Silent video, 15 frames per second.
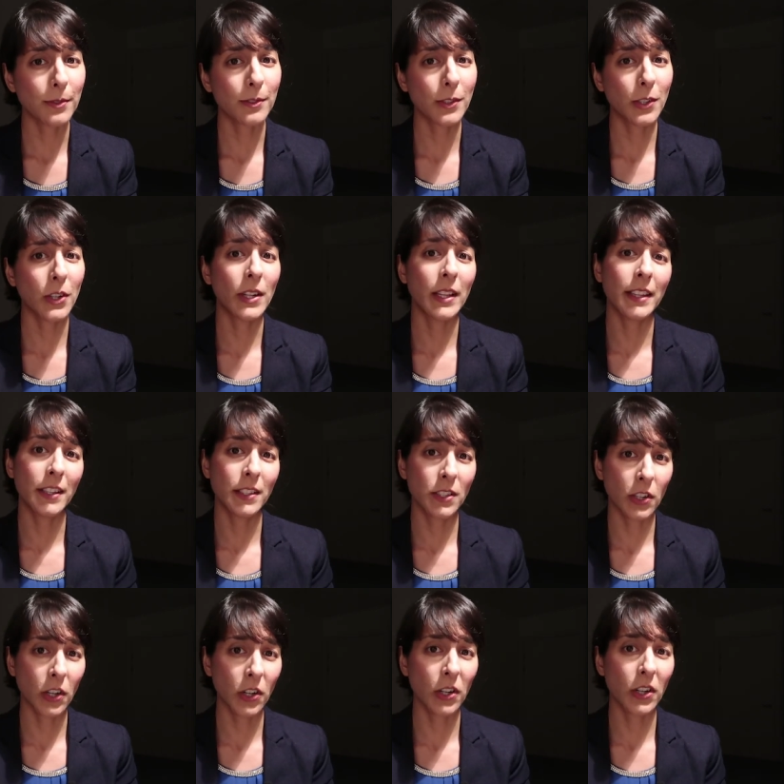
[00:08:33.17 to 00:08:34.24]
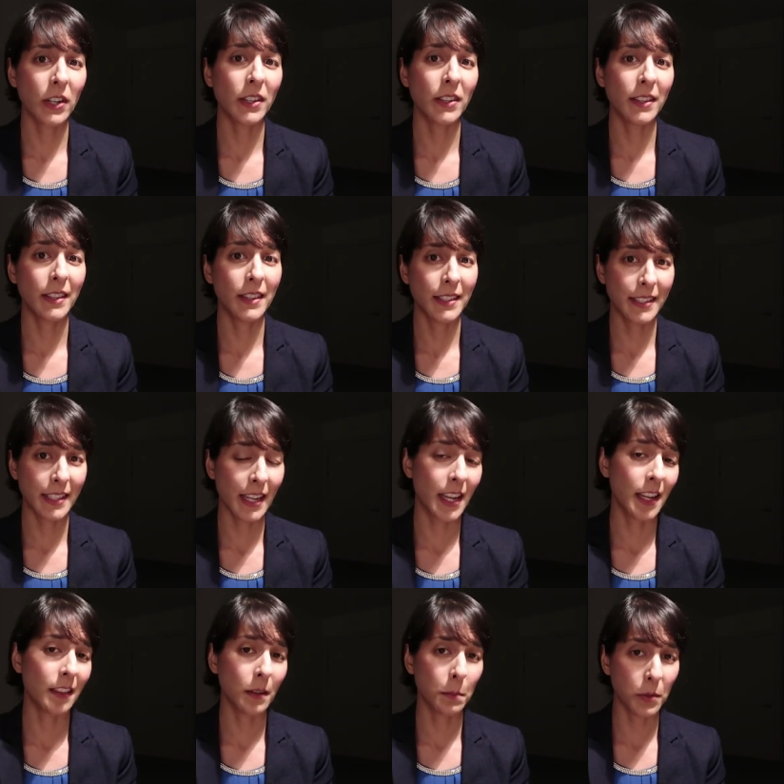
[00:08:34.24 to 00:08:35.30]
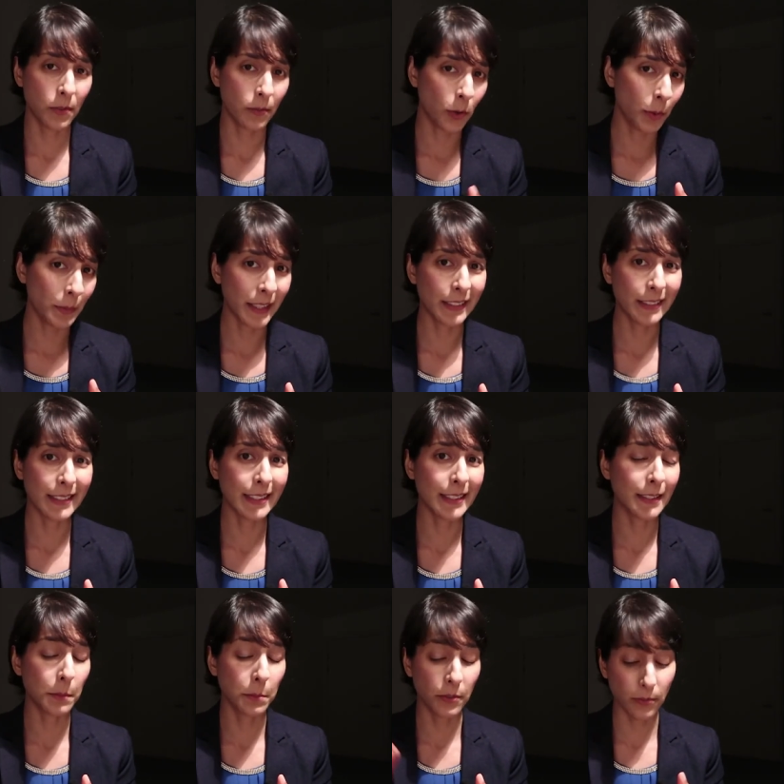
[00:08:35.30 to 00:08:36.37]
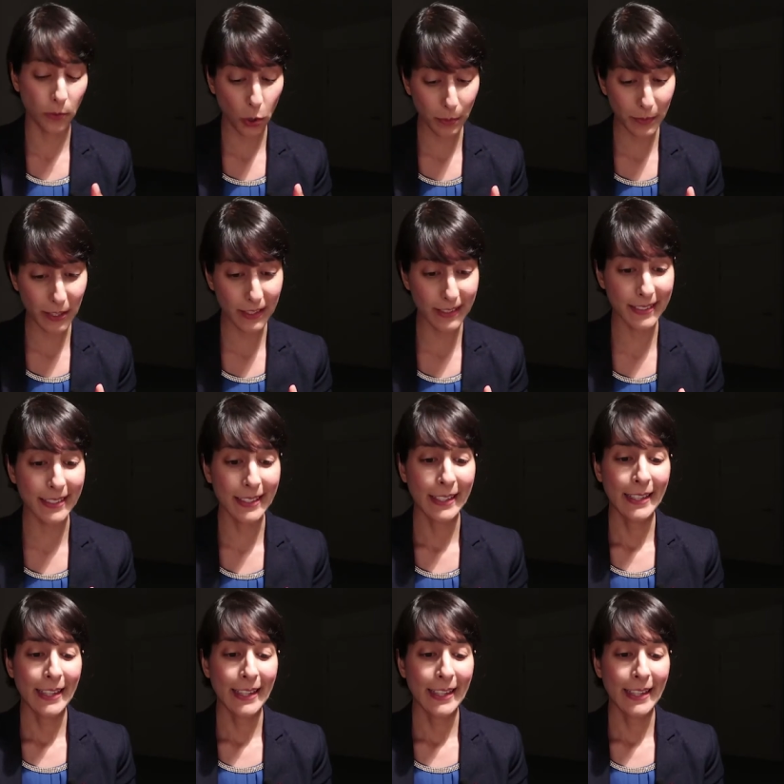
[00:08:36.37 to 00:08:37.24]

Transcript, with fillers: not only the song, the singing, the performance, the performers,